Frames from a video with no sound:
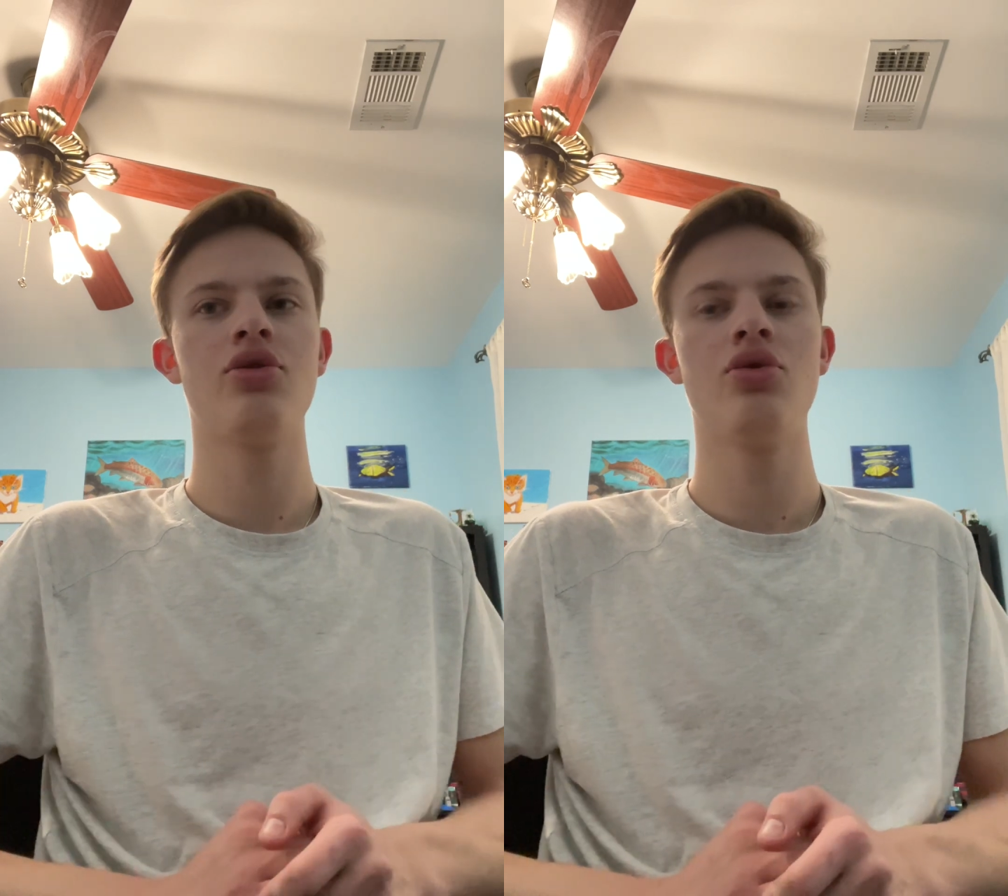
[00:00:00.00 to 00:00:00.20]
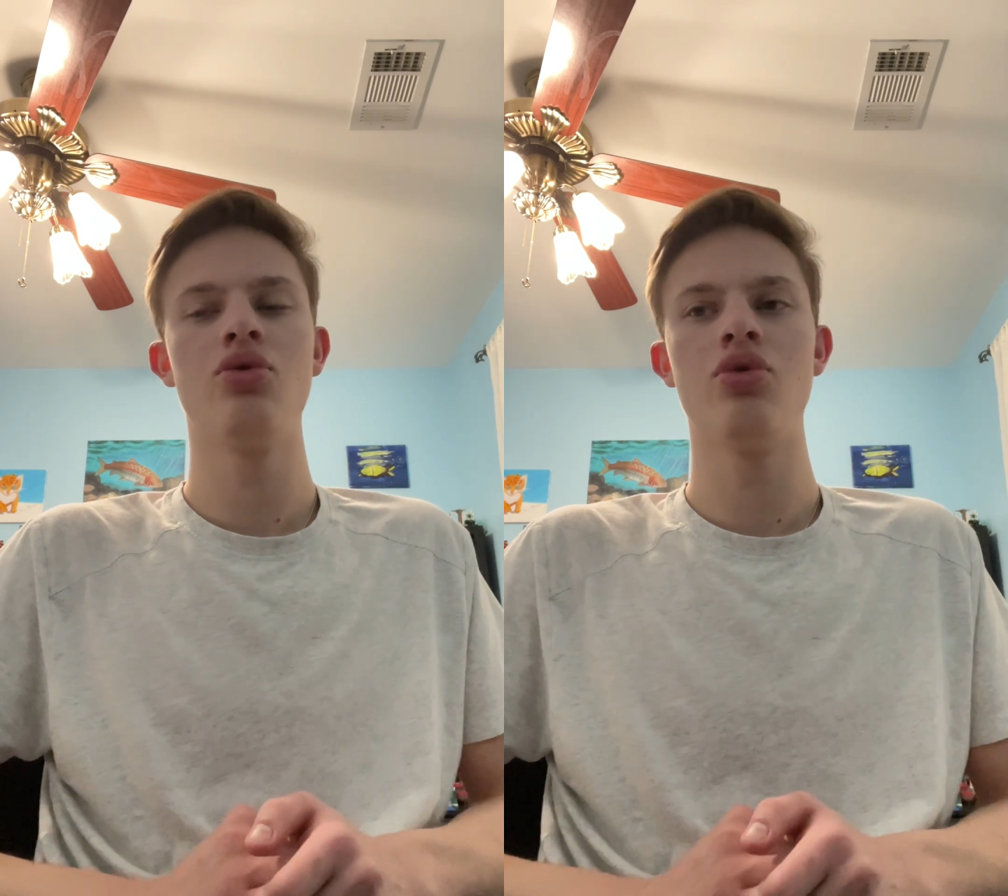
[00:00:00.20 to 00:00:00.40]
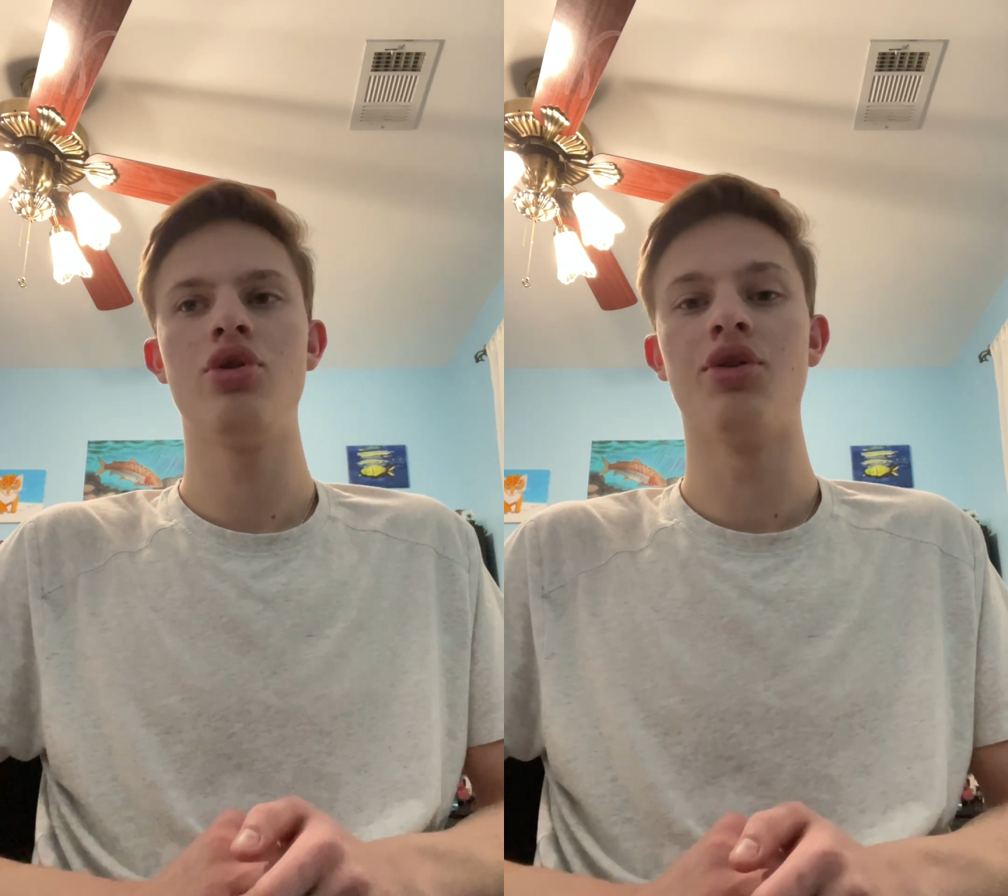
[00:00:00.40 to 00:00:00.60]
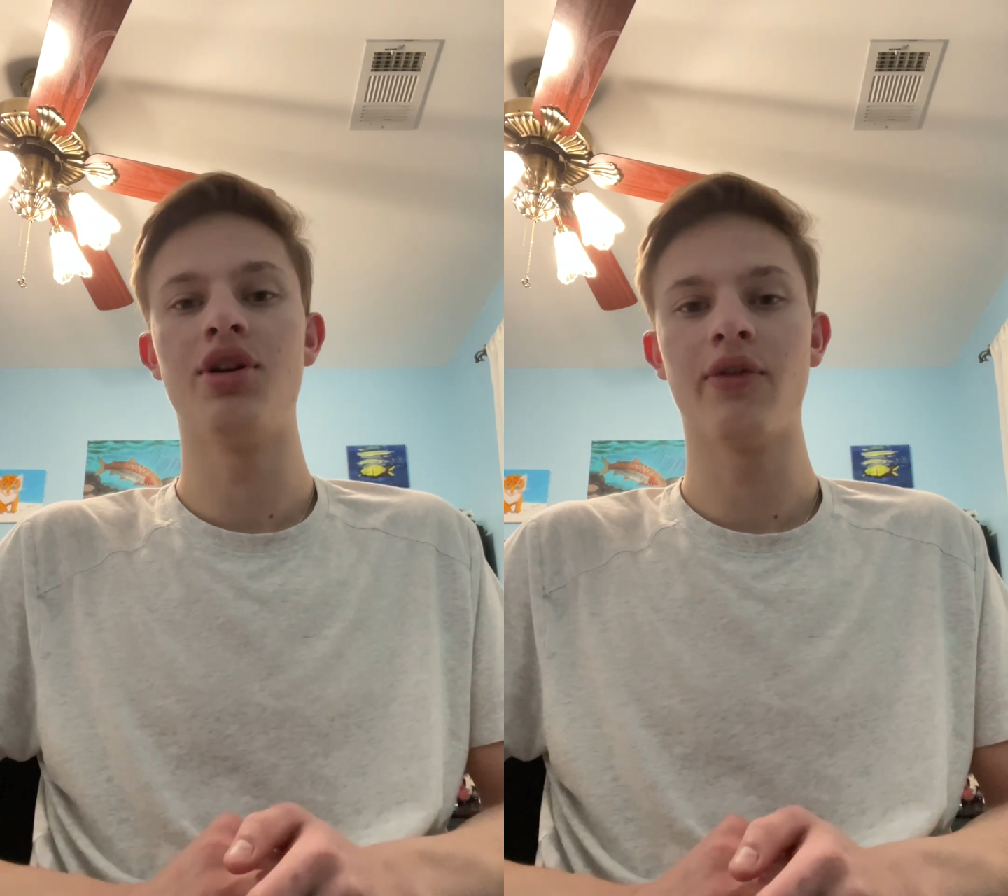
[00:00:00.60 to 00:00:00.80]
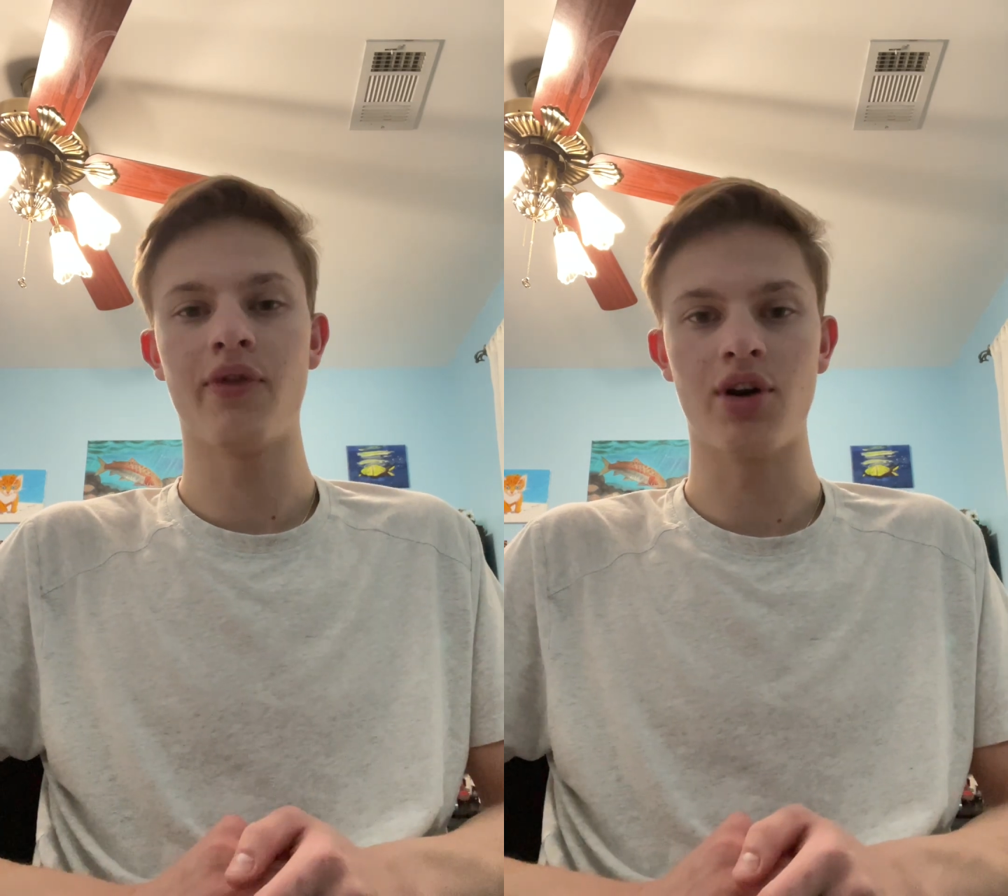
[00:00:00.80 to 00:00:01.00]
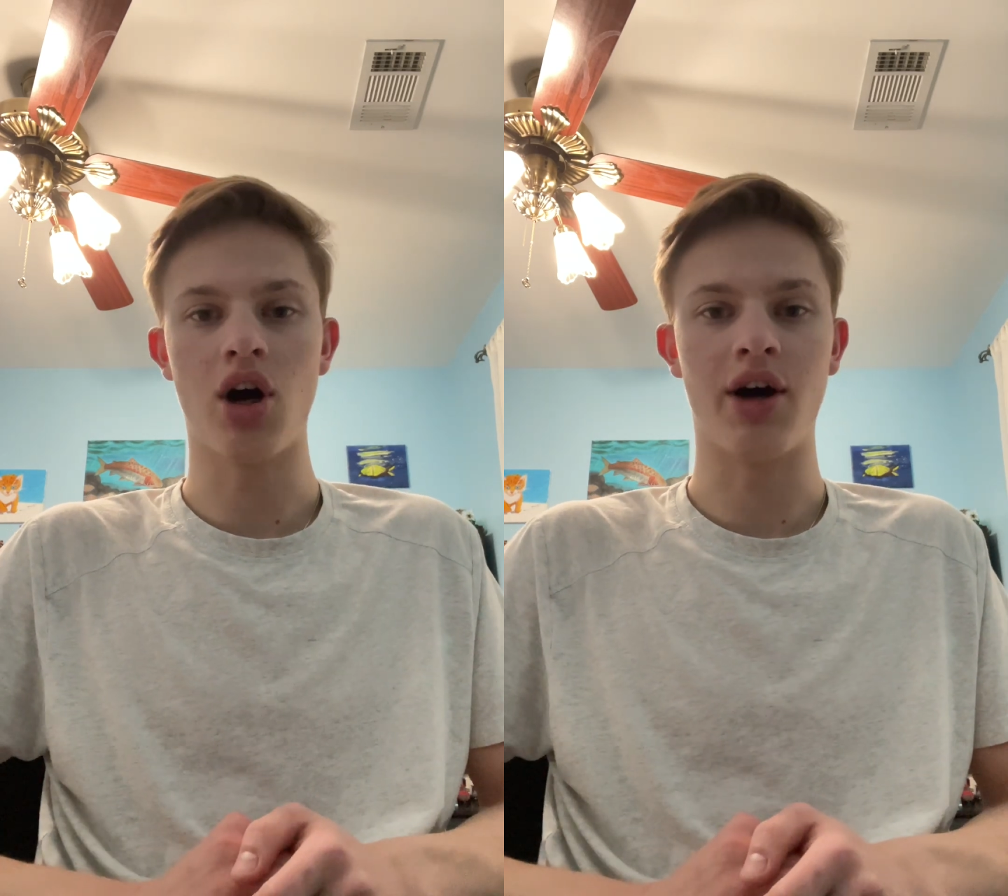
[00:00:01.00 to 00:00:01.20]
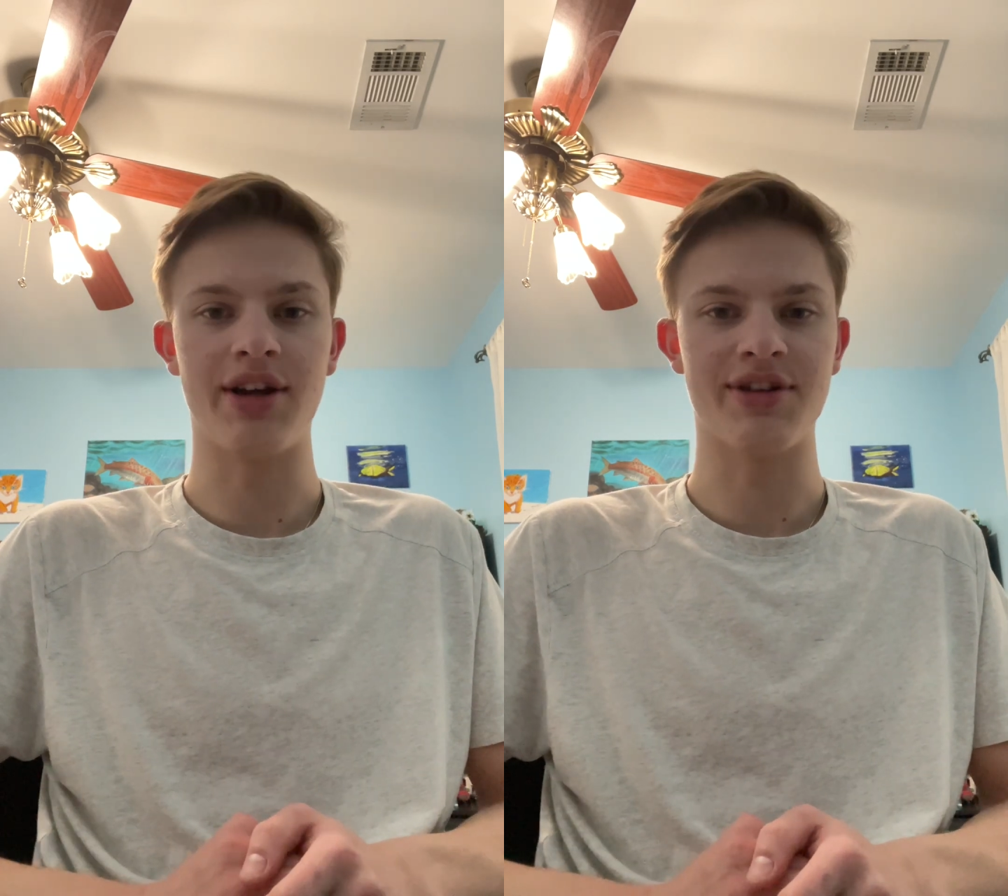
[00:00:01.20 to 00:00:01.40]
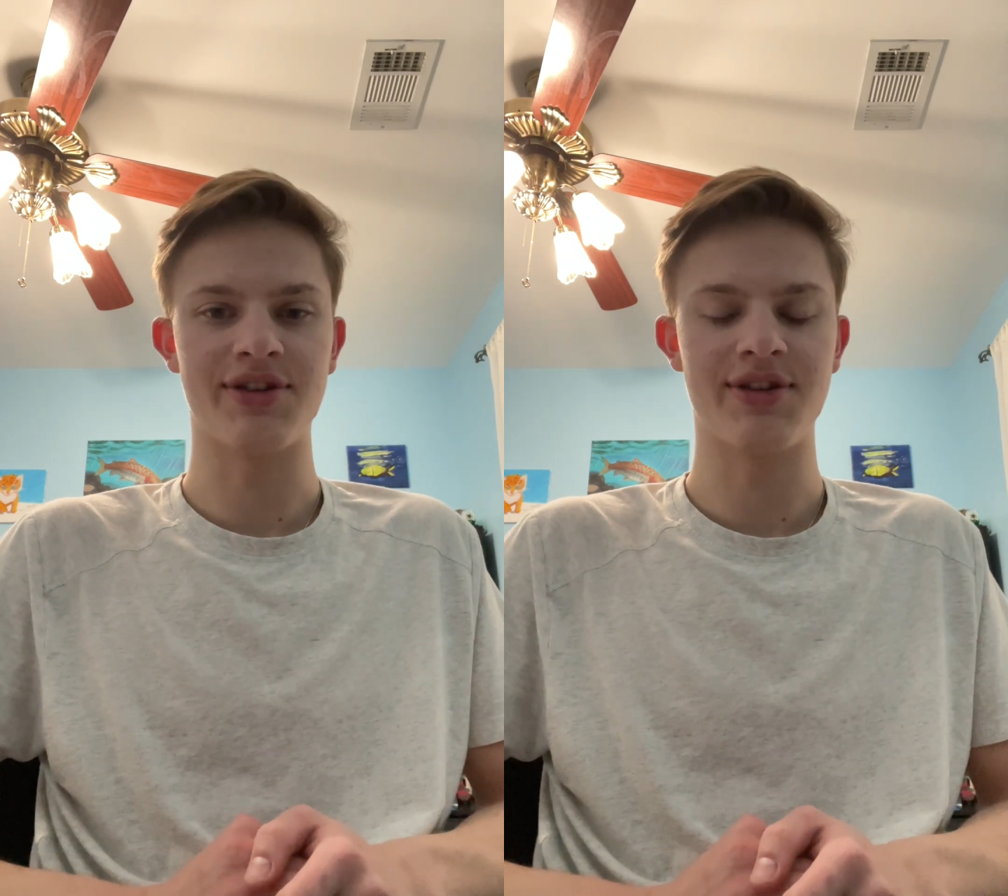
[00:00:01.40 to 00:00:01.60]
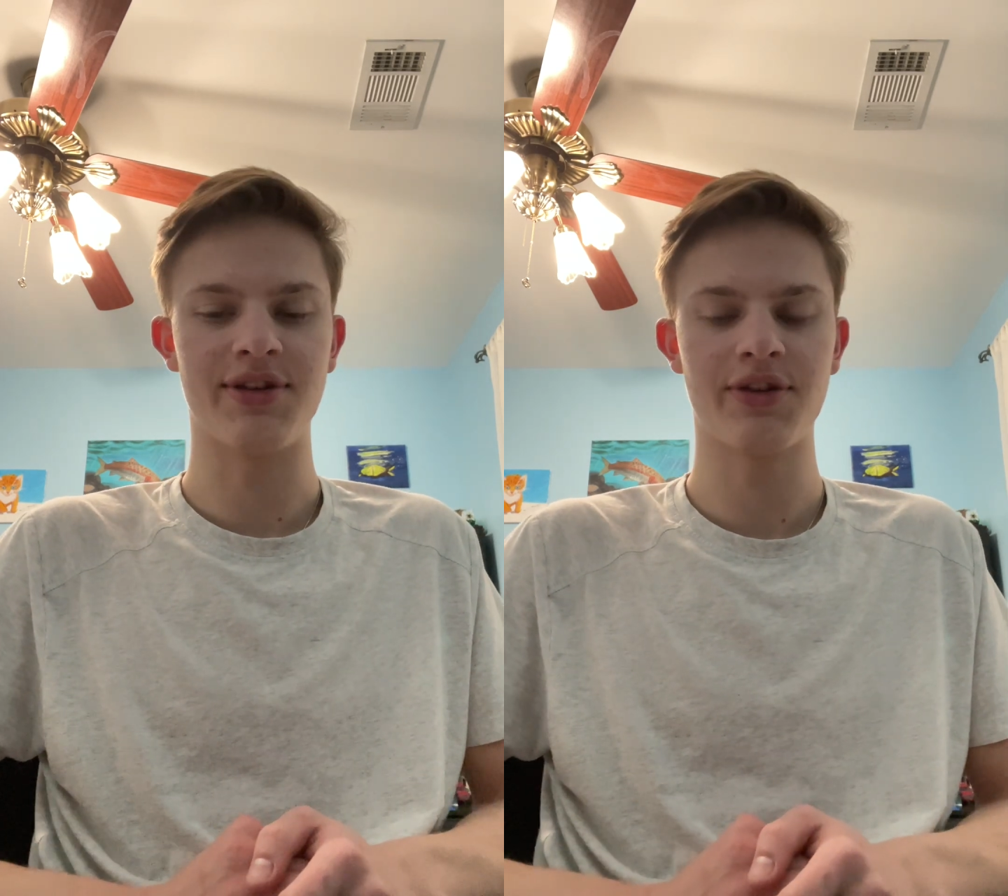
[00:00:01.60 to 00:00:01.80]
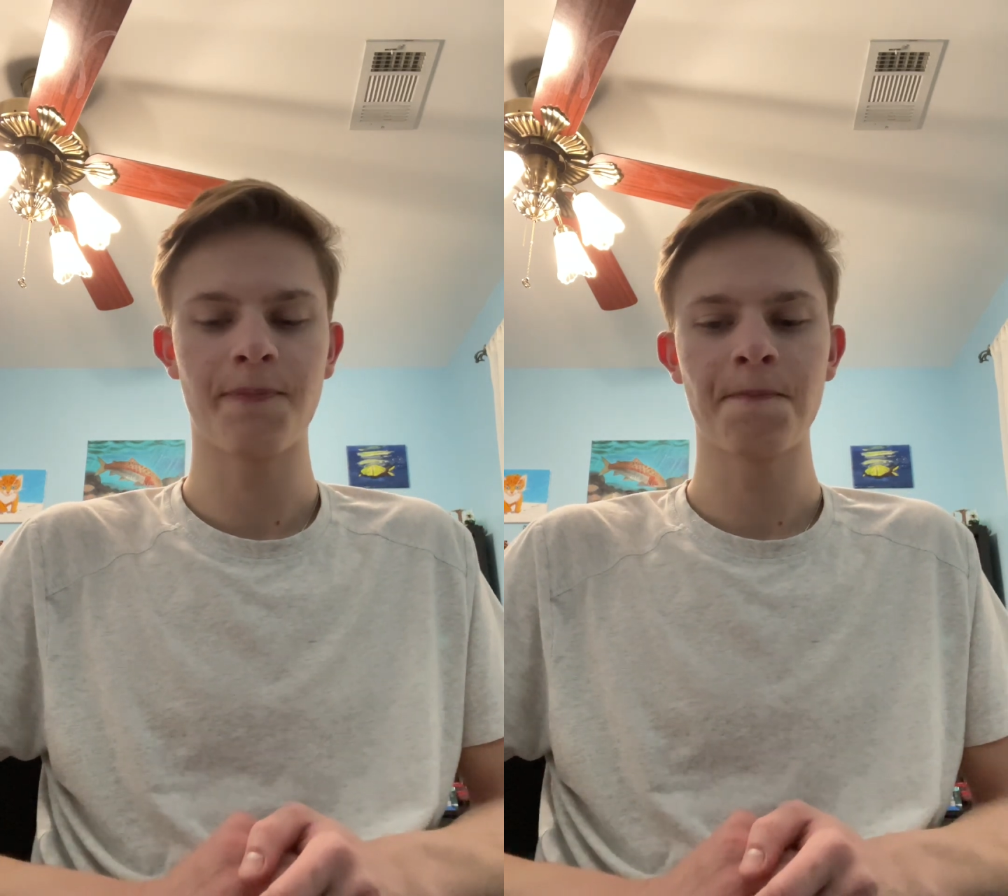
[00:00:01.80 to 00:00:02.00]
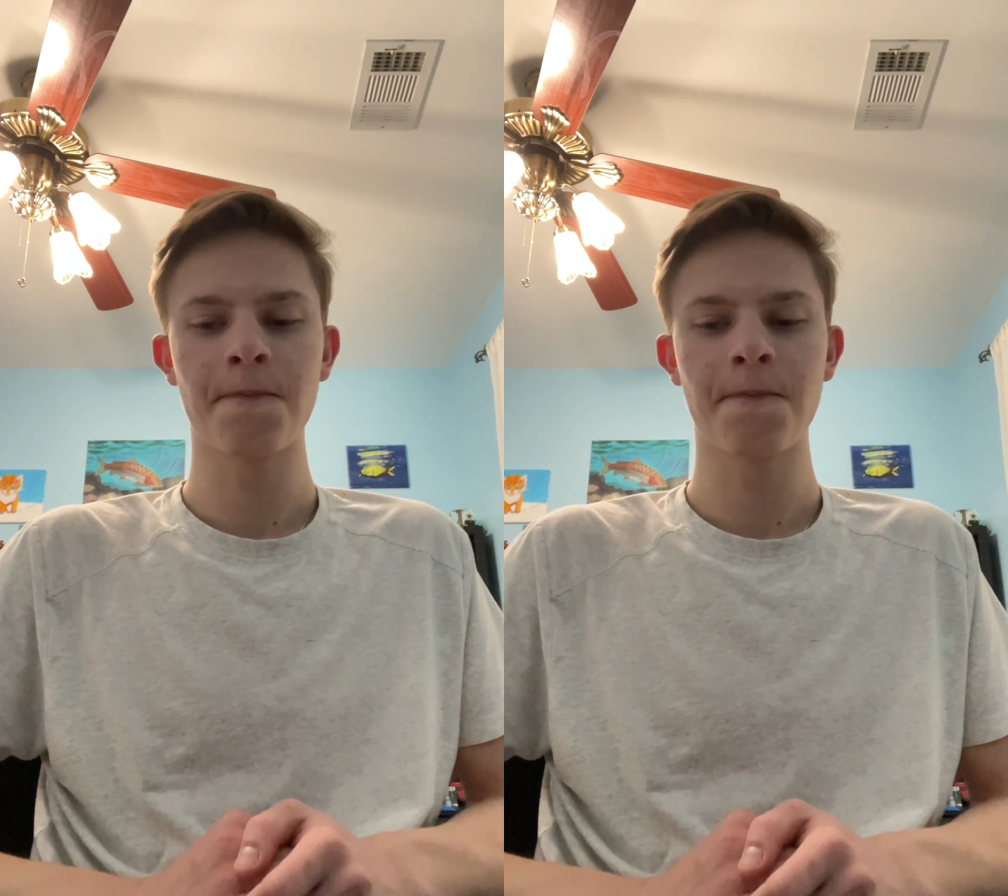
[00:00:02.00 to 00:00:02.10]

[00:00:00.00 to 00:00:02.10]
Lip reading: to your different audiences.